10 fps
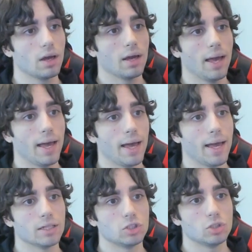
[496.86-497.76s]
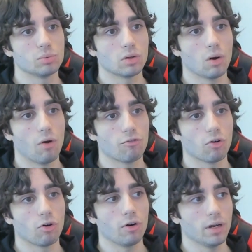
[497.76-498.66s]
And you would go
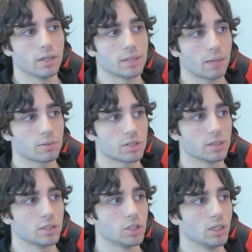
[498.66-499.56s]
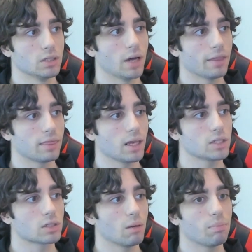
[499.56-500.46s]
for an attack percentage here. I think
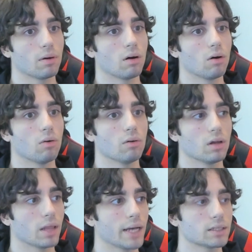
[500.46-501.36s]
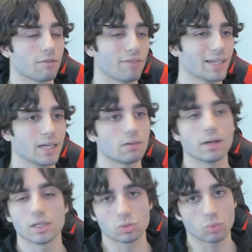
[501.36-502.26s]
Sampo likes effect hit
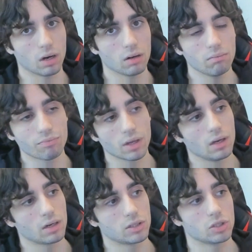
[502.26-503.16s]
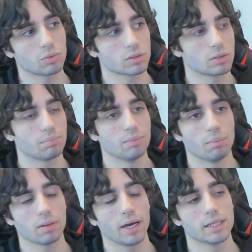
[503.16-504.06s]
rate as well, because he just wants to
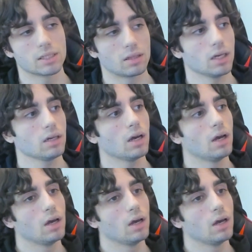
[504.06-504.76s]
apply his thing.